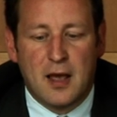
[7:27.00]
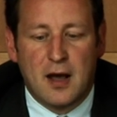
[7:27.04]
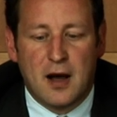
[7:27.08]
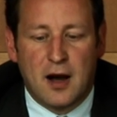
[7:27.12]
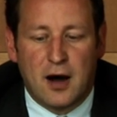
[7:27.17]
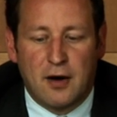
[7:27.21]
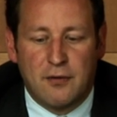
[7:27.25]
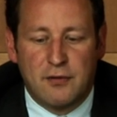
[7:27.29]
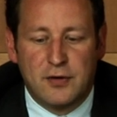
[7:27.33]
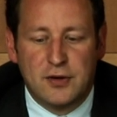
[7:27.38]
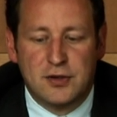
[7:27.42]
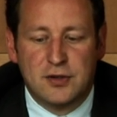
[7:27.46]

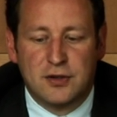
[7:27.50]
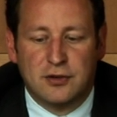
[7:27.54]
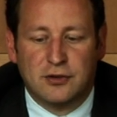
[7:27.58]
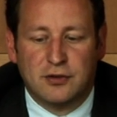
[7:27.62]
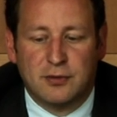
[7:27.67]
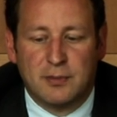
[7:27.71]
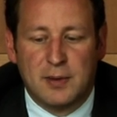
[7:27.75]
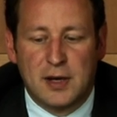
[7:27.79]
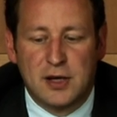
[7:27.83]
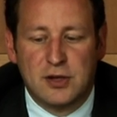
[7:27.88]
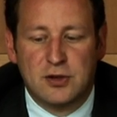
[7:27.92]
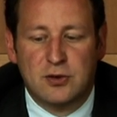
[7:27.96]
Our vision is to
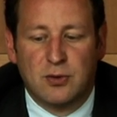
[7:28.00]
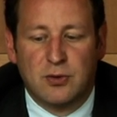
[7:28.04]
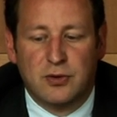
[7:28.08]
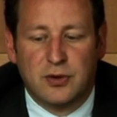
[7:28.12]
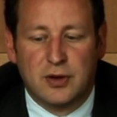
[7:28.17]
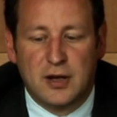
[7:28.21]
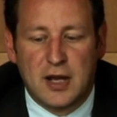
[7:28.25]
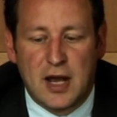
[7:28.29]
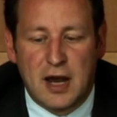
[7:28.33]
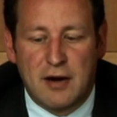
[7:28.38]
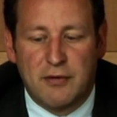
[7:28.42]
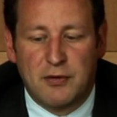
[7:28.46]
make sure
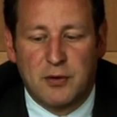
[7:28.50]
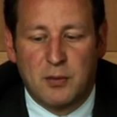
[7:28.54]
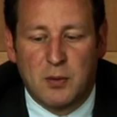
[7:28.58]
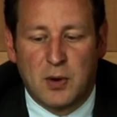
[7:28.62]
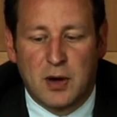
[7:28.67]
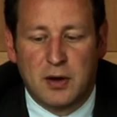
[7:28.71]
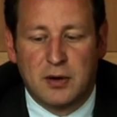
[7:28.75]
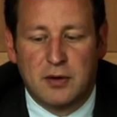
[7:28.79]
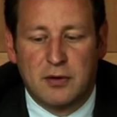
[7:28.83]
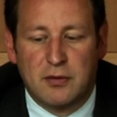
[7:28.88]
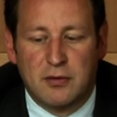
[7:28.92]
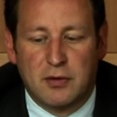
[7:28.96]
that
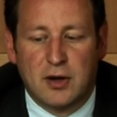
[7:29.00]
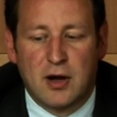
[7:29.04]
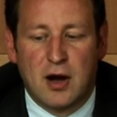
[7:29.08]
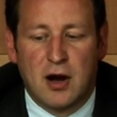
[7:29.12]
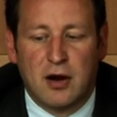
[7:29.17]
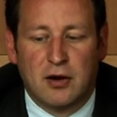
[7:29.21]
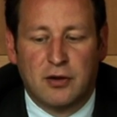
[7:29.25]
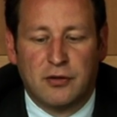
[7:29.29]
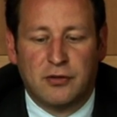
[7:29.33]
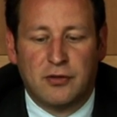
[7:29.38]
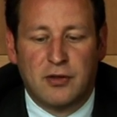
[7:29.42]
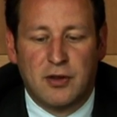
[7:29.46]
everyone,
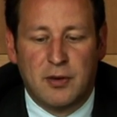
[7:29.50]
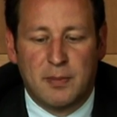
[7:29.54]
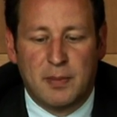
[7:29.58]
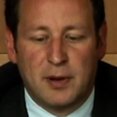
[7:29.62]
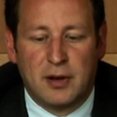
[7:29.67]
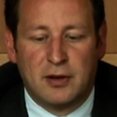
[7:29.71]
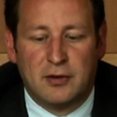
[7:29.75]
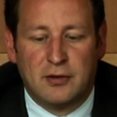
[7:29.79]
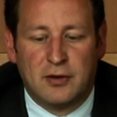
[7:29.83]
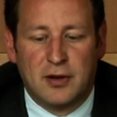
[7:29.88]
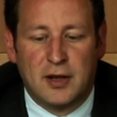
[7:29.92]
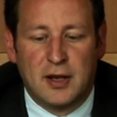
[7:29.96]
regardless of the
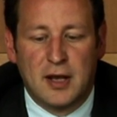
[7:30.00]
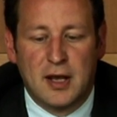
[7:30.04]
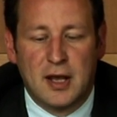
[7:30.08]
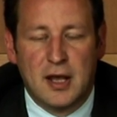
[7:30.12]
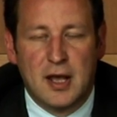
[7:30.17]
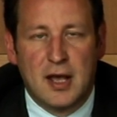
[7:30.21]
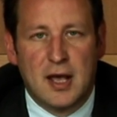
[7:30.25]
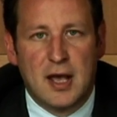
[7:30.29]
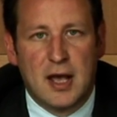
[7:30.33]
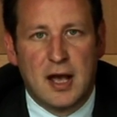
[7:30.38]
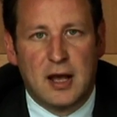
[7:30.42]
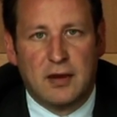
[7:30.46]
ability,
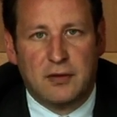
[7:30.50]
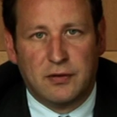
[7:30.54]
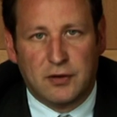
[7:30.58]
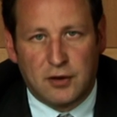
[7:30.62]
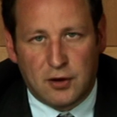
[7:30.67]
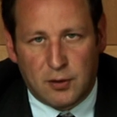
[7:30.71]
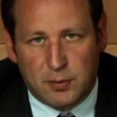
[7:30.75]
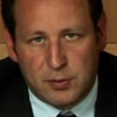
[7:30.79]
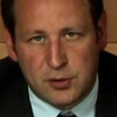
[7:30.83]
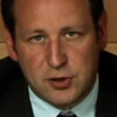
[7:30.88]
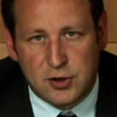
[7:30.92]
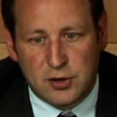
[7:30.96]
has the
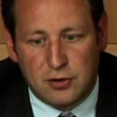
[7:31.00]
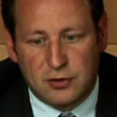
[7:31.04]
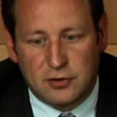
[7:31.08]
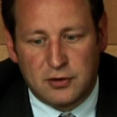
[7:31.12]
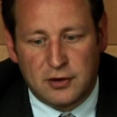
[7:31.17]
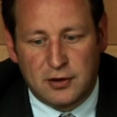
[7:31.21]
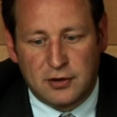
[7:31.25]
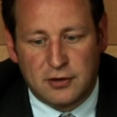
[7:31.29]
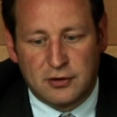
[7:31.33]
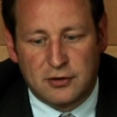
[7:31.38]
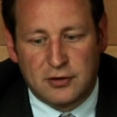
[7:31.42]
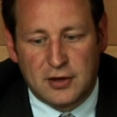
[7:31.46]

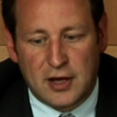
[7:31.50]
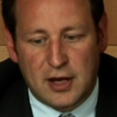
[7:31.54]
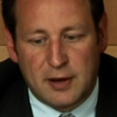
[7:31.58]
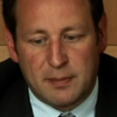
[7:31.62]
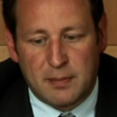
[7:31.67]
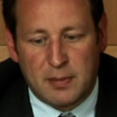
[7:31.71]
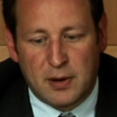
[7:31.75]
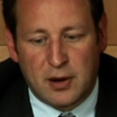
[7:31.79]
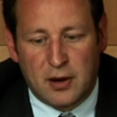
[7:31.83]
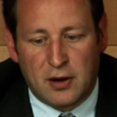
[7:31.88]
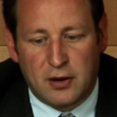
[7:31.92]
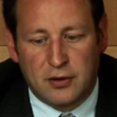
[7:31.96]
opportunity to take
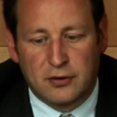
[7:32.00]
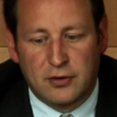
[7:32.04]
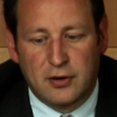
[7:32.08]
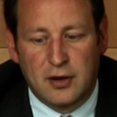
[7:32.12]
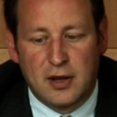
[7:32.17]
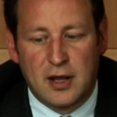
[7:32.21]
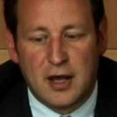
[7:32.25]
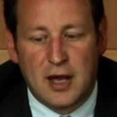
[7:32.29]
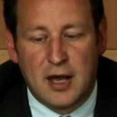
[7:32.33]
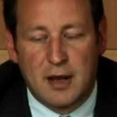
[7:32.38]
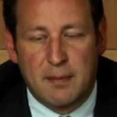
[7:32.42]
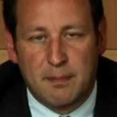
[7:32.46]
part
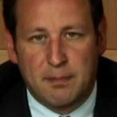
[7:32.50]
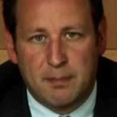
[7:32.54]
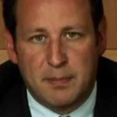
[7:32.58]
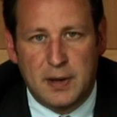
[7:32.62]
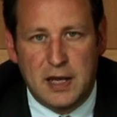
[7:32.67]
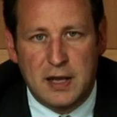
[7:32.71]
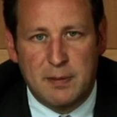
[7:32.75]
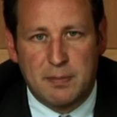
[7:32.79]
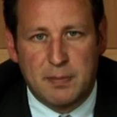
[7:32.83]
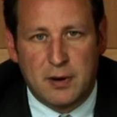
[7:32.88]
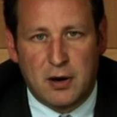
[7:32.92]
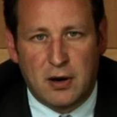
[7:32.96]
and
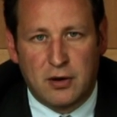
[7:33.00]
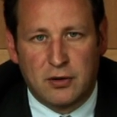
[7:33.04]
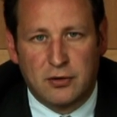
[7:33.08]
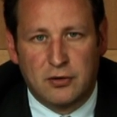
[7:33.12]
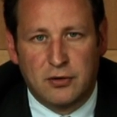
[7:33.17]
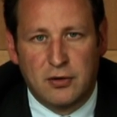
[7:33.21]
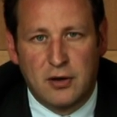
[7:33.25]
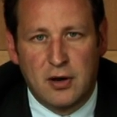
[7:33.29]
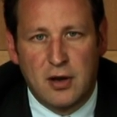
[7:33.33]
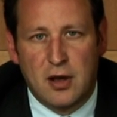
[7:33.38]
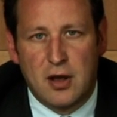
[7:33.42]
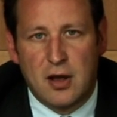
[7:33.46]
be part
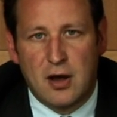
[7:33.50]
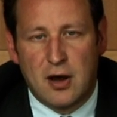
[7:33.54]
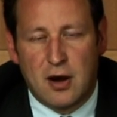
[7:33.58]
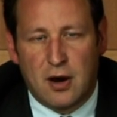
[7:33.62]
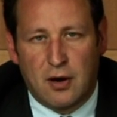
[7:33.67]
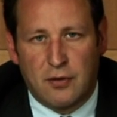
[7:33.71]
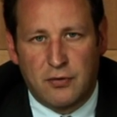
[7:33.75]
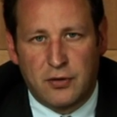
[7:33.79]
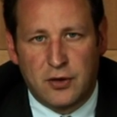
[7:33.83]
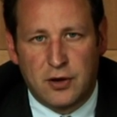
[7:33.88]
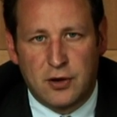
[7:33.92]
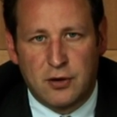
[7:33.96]

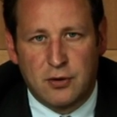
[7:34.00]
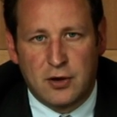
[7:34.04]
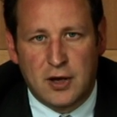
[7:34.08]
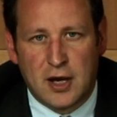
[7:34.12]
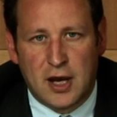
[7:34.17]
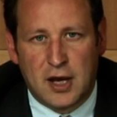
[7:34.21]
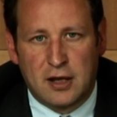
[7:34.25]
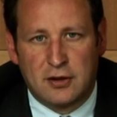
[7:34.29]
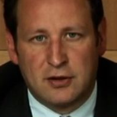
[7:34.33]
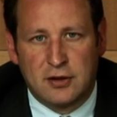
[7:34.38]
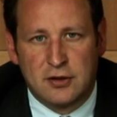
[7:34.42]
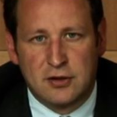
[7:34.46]
of the
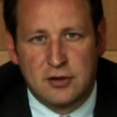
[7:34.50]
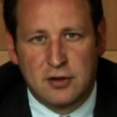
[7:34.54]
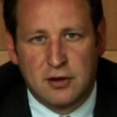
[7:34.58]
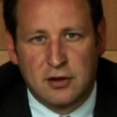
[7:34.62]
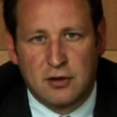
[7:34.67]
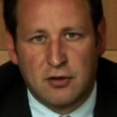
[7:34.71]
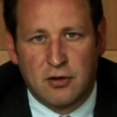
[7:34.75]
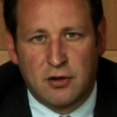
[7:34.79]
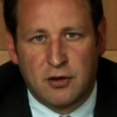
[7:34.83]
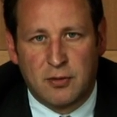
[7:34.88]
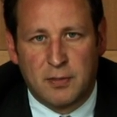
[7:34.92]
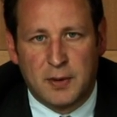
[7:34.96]
UK digital
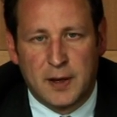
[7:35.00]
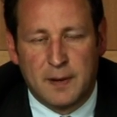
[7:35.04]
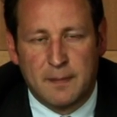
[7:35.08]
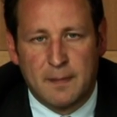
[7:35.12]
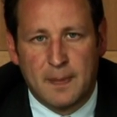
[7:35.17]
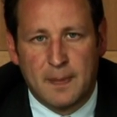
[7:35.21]
economy.